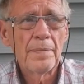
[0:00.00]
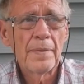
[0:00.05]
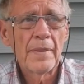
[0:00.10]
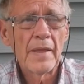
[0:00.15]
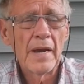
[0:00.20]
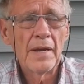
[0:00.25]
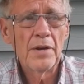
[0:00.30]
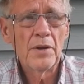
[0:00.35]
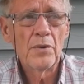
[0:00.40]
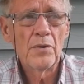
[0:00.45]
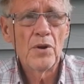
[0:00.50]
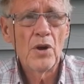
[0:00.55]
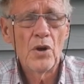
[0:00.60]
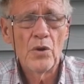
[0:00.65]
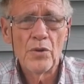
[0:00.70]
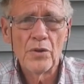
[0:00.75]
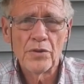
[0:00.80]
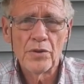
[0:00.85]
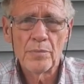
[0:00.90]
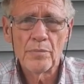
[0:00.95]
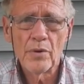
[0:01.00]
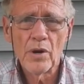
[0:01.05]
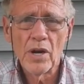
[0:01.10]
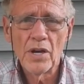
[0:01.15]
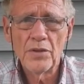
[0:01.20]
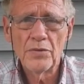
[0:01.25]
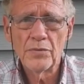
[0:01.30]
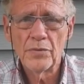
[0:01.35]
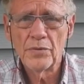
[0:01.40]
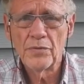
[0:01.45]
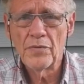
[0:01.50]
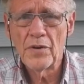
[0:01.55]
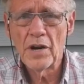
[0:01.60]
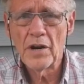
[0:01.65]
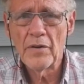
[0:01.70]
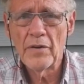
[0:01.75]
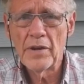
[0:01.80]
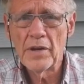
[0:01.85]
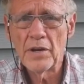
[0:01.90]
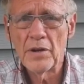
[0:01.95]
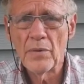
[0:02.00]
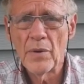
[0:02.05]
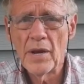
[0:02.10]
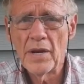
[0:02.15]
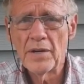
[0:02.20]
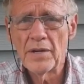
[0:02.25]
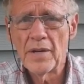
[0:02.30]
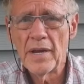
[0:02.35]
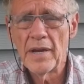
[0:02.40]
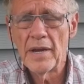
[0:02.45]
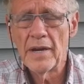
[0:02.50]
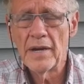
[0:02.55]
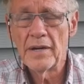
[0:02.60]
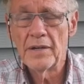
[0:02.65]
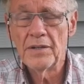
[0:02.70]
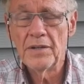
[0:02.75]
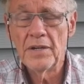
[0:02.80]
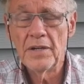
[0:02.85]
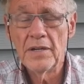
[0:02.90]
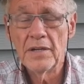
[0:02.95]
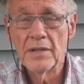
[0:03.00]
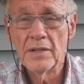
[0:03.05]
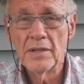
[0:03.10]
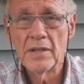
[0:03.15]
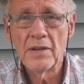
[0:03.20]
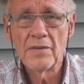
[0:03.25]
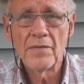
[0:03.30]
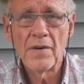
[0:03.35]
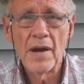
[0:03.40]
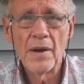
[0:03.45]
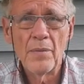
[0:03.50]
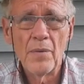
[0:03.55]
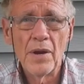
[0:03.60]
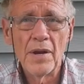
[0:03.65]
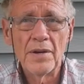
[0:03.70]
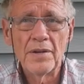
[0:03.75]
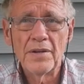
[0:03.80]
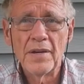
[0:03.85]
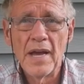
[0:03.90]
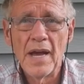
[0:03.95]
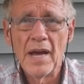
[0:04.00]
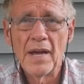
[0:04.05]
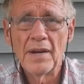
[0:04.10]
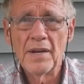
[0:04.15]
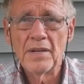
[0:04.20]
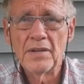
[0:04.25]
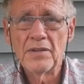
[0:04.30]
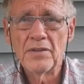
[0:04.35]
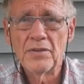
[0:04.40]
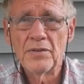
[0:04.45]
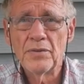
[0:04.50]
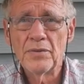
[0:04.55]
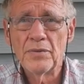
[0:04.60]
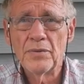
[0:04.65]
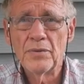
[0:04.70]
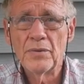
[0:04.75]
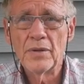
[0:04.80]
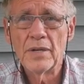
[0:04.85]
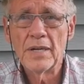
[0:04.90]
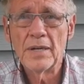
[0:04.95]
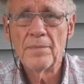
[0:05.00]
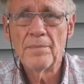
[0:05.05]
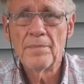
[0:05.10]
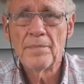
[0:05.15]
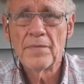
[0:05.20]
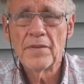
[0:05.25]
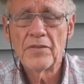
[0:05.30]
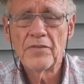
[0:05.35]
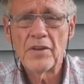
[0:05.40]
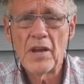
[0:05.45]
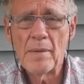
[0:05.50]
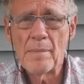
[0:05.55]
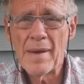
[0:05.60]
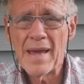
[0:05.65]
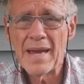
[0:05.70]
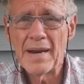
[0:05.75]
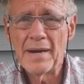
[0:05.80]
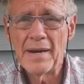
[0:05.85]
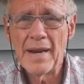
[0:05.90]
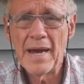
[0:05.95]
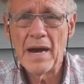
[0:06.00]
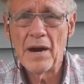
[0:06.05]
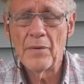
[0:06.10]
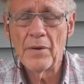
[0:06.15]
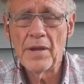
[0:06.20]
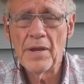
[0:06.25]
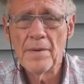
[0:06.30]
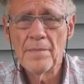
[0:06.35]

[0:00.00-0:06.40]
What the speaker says: I don't know that the price would vary a great deal if I went down into say Mandawi,